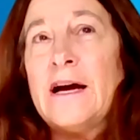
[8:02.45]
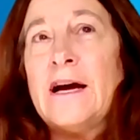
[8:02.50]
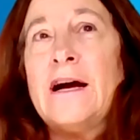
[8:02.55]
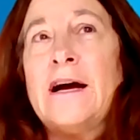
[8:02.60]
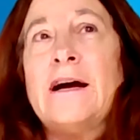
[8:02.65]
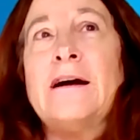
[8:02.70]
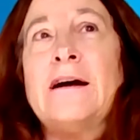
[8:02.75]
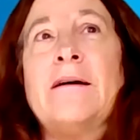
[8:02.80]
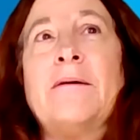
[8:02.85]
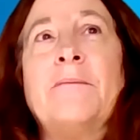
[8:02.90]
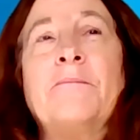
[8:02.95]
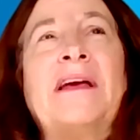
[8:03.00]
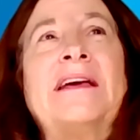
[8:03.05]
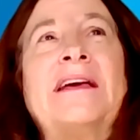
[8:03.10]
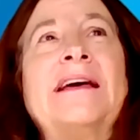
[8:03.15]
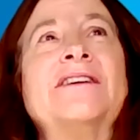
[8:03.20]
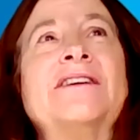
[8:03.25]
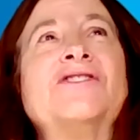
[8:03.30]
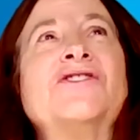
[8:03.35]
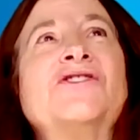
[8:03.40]
uh,
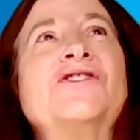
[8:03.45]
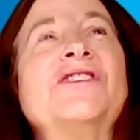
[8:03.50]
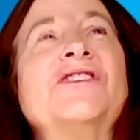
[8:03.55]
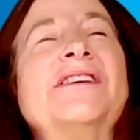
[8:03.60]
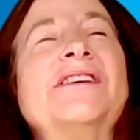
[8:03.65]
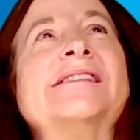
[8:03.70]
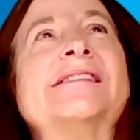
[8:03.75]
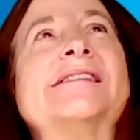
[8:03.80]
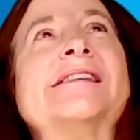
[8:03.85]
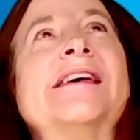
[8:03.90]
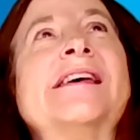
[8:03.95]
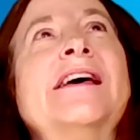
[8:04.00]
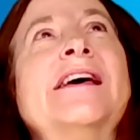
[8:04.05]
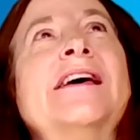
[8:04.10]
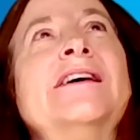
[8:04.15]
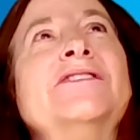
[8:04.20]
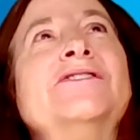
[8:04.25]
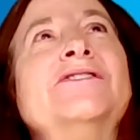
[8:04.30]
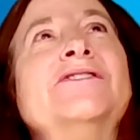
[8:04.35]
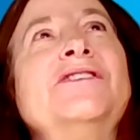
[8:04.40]
because she's
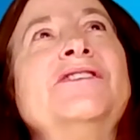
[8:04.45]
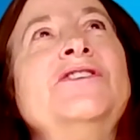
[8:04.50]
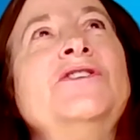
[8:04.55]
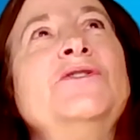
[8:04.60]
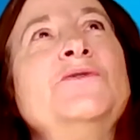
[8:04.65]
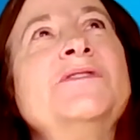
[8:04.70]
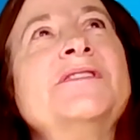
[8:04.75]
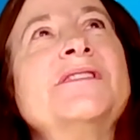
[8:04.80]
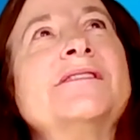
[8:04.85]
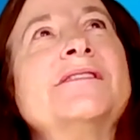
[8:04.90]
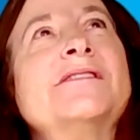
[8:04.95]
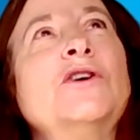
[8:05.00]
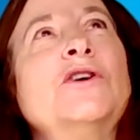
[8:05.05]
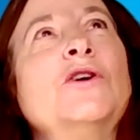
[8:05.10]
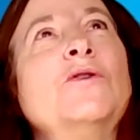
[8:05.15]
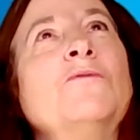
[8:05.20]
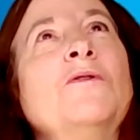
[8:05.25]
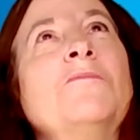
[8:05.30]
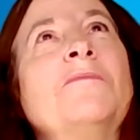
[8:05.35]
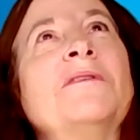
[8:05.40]
she uses
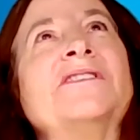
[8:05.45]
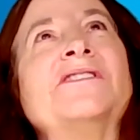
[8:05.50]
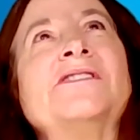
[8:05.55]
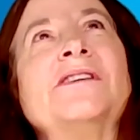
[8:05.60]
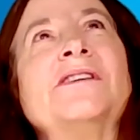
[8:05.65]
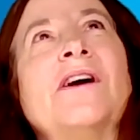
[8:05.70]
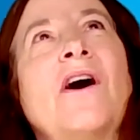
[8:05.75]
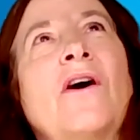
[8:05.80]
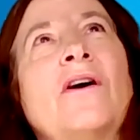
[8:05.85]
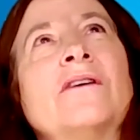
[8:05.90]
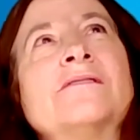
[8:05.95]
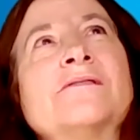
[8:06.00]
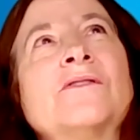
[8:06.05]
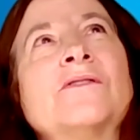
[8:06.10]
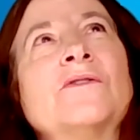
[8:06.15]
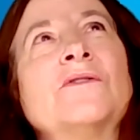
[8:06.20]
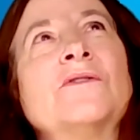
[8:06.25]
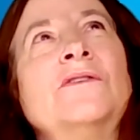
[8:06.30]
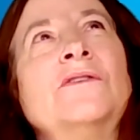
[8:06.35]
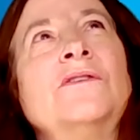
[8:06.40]
humor, but she
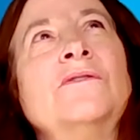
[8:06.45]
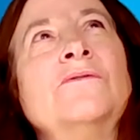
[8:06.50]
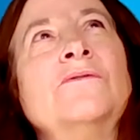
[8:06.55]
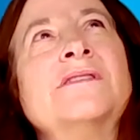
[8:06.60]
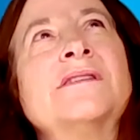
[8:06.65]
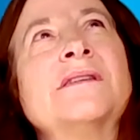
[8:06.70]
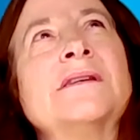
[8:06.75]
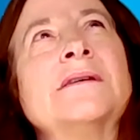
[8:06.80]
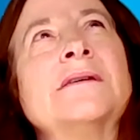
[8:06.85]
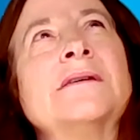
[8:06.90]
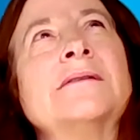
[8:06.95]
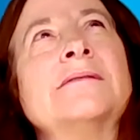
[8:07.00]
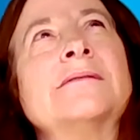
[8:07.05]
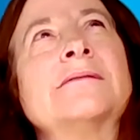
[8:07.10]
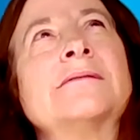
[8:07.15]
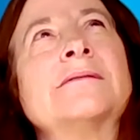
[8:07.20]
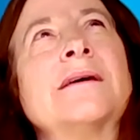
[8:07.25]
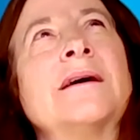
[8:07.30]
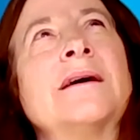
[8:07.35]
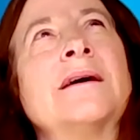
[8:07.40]
also
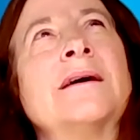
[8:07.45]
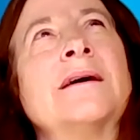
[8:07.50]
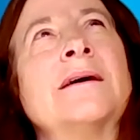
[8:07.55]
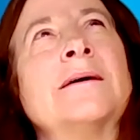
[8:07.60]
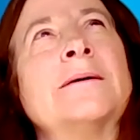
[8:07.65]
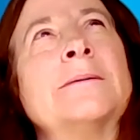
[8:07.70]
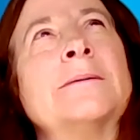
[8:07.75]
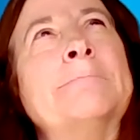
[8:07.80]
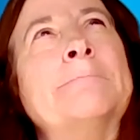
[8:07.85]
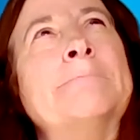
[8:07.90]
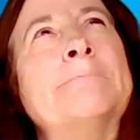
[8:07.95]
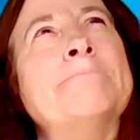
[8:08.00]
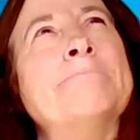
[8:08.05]
uses um,